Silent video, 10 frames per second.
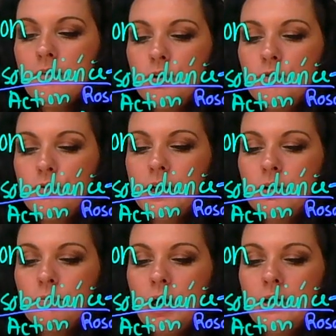your
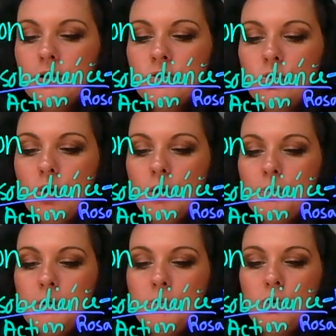freedom riders, who are
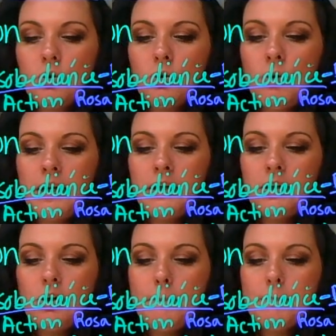people who are riding
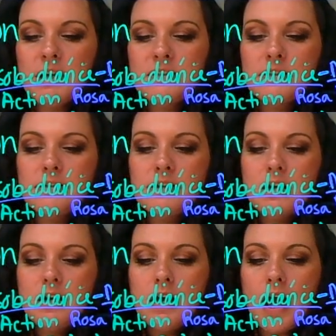in on buses,
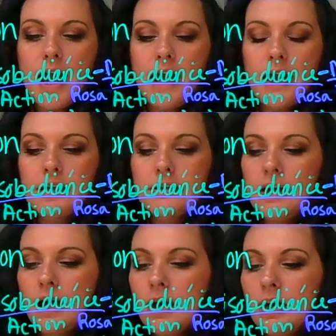and
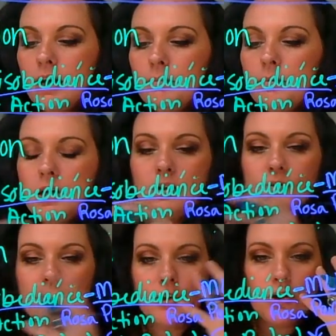
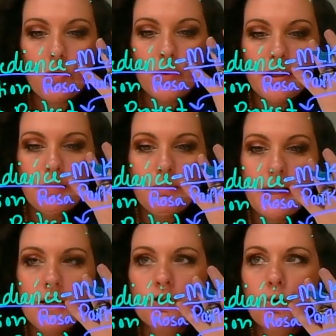they're going to go in and
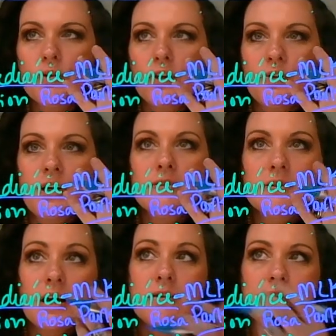make sure that things
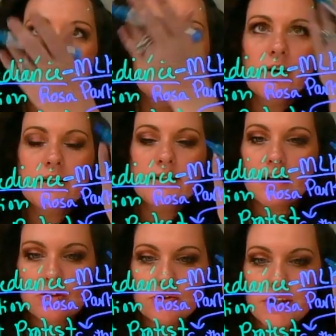like the Civil Rights
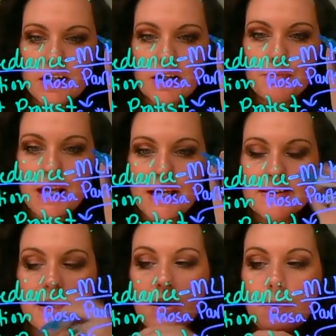Act are taking
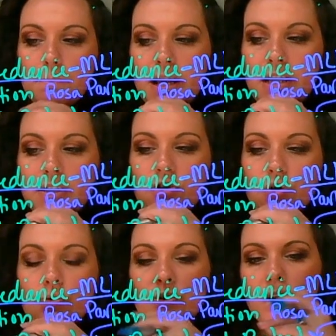place, making
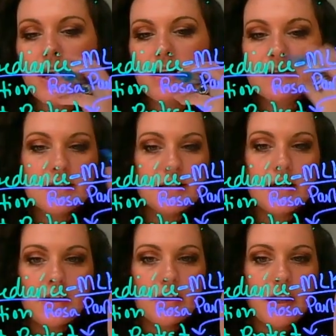sure that they can sit
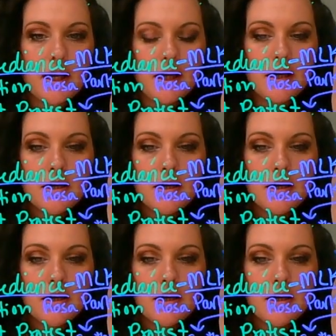in a